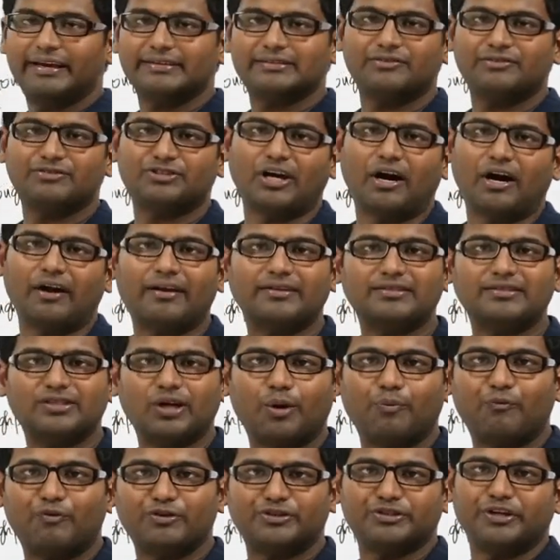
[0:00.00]
case of shortest
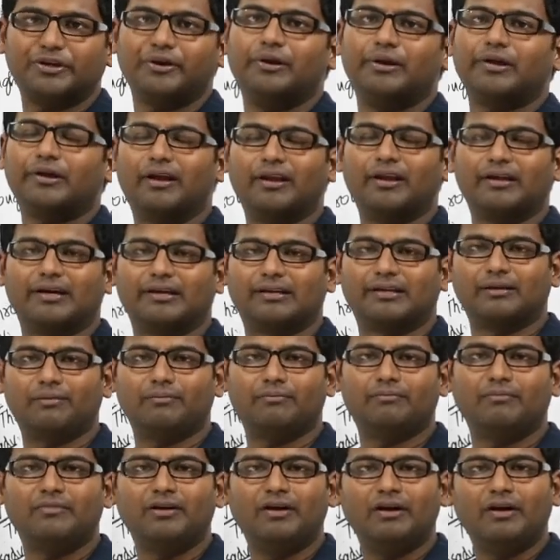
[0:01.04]
job for scheduling
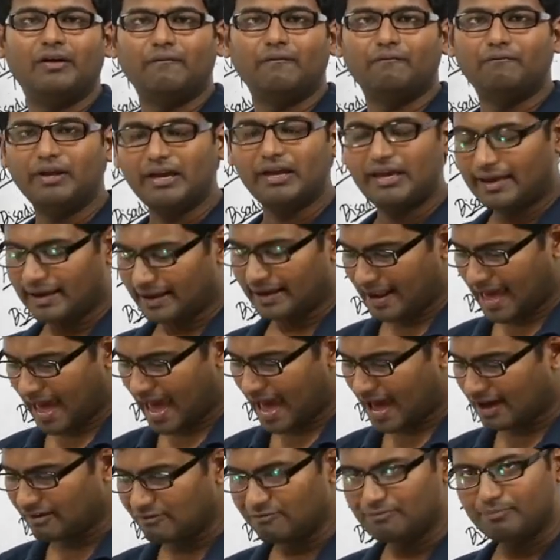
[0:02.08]
algorithm, we can
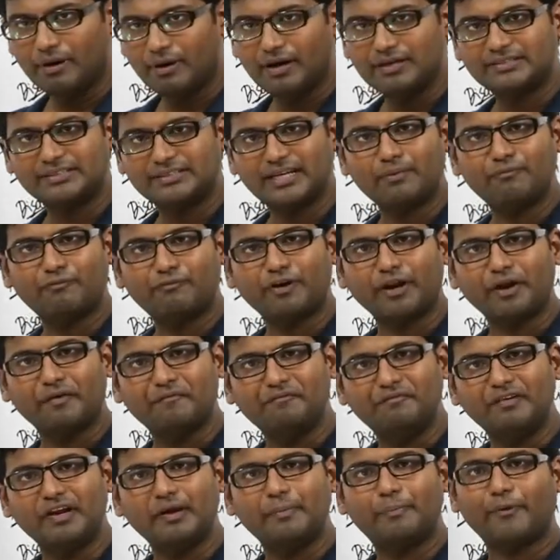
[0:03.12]
have burst time for
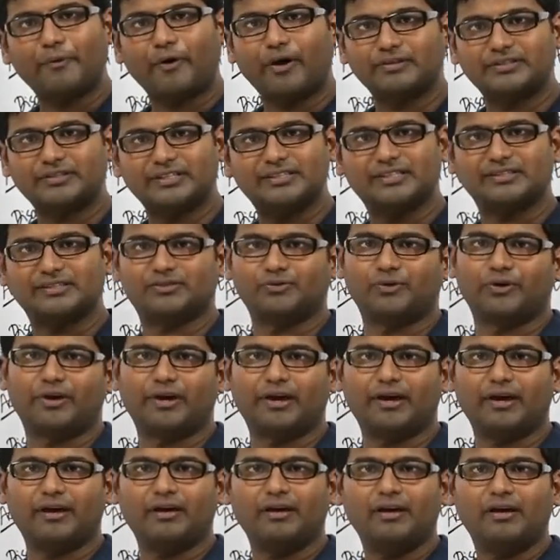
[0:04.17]
every processes.
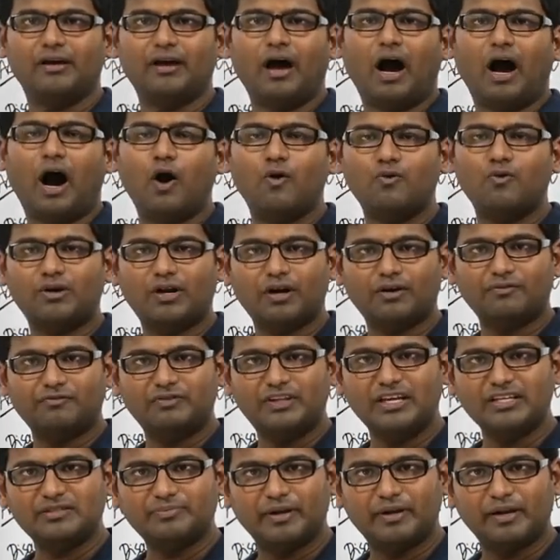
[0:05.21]
Okay, out
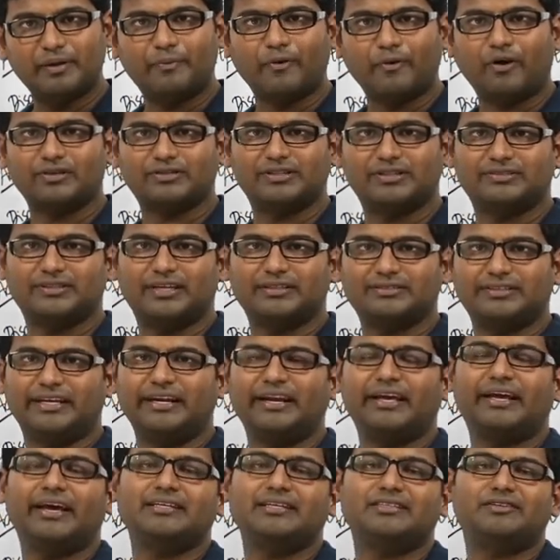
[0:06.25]
of these many processes,
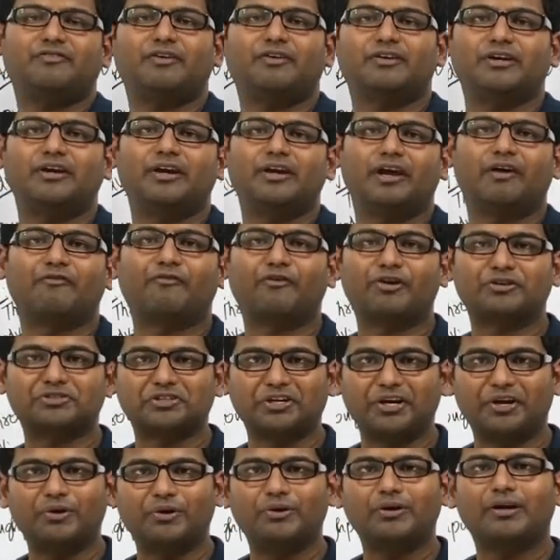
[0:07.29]
in case if our
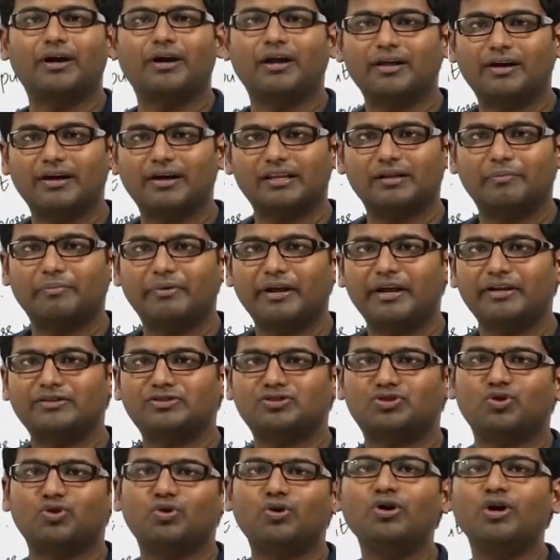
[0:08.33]
scheduling algorithm
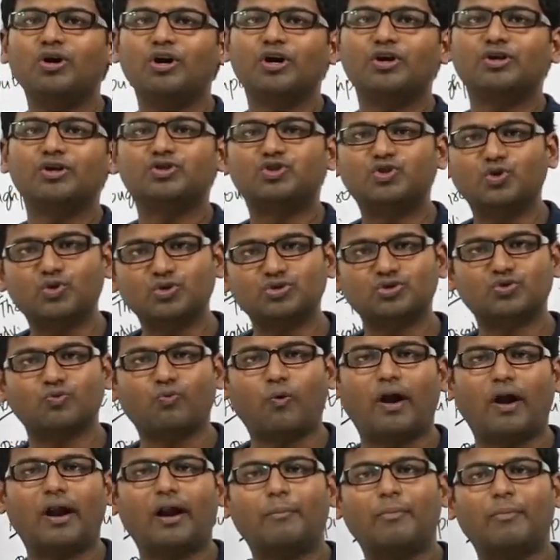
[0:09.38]
needs to choose
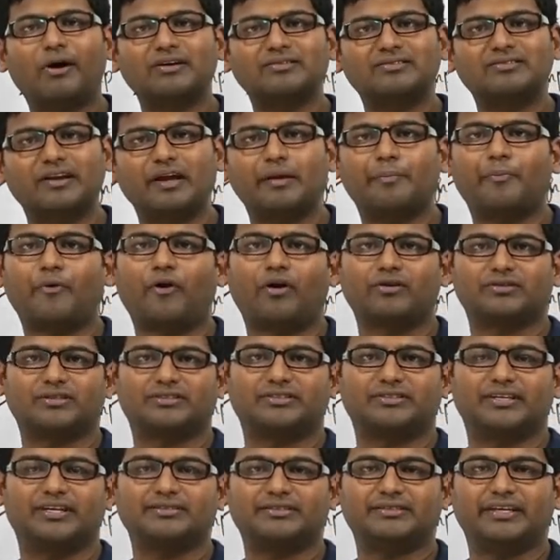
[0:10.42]
one among three
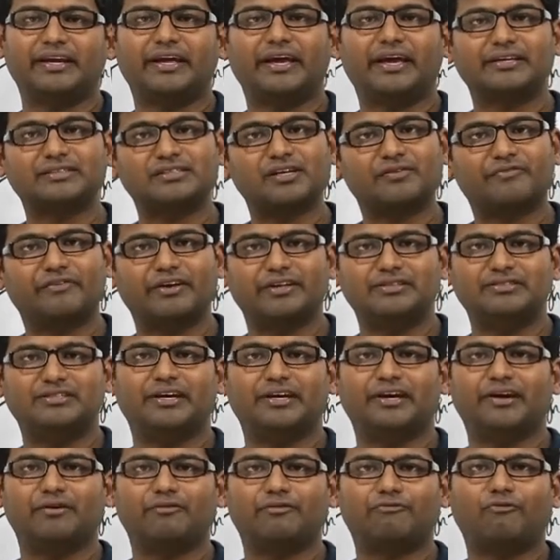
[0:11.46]
processes, in case of
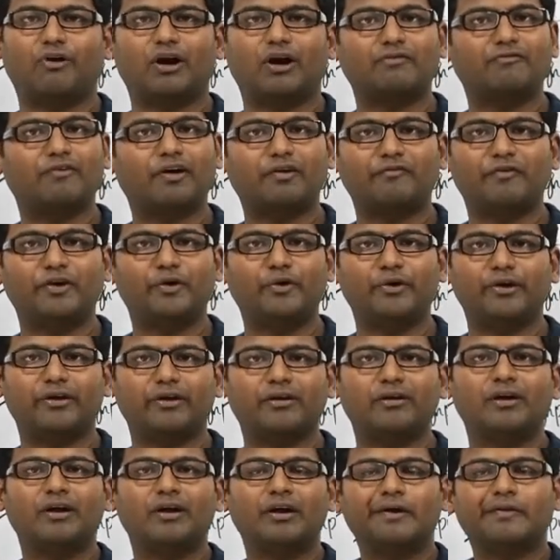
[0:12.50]
SJF, what were we
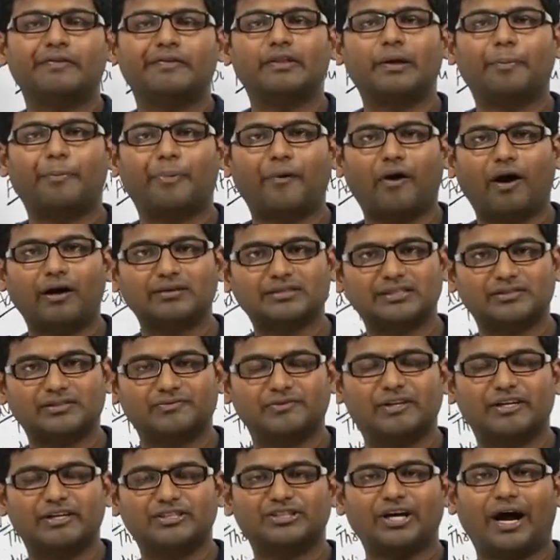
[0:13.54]
doing? The process
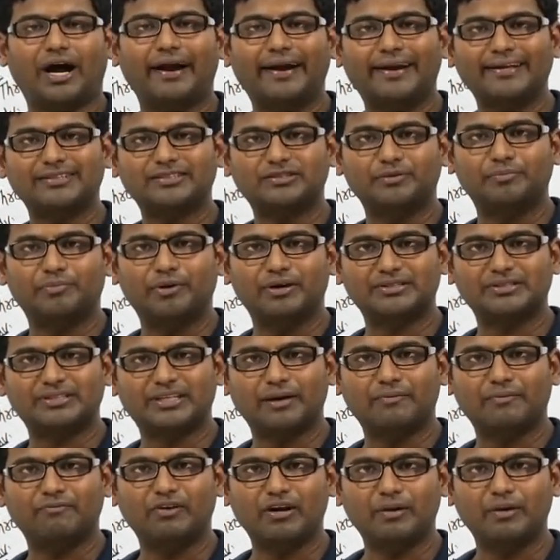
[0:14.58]
with the shortest burst
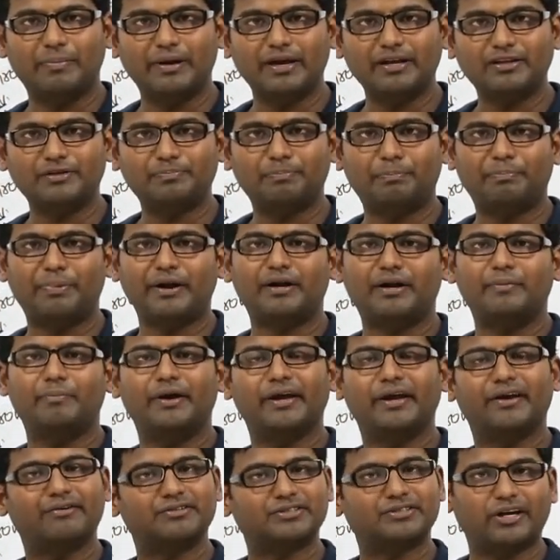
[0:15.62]
time will be picked
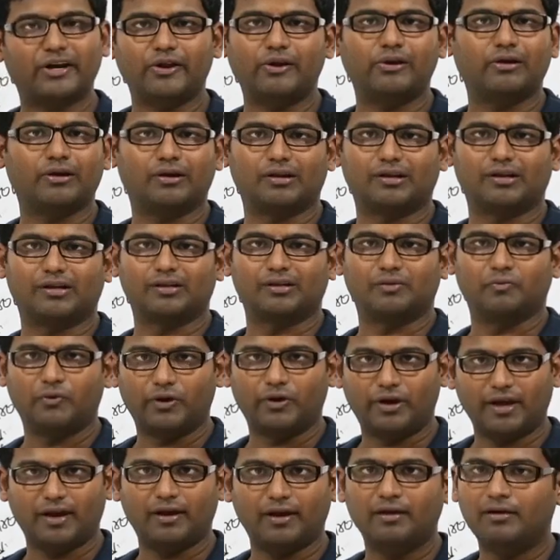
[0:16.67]
by our scheduling algorithm.
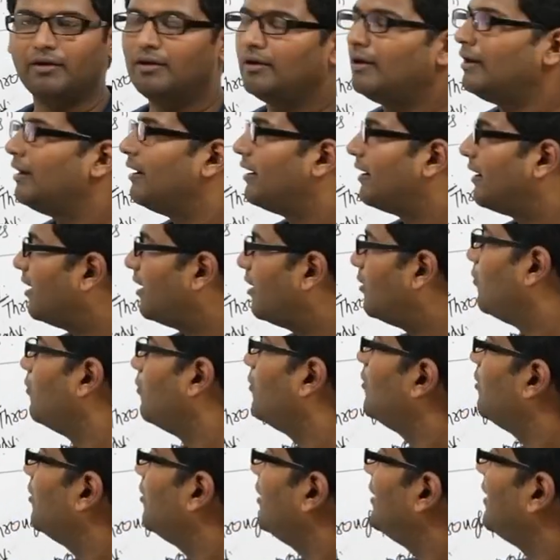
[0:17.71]
Okay,
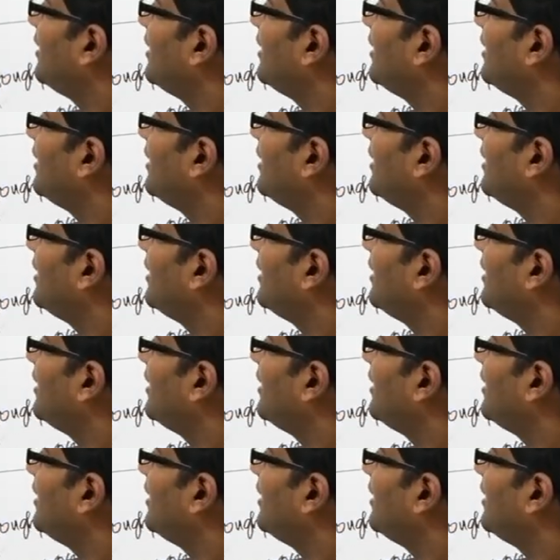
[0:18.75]
now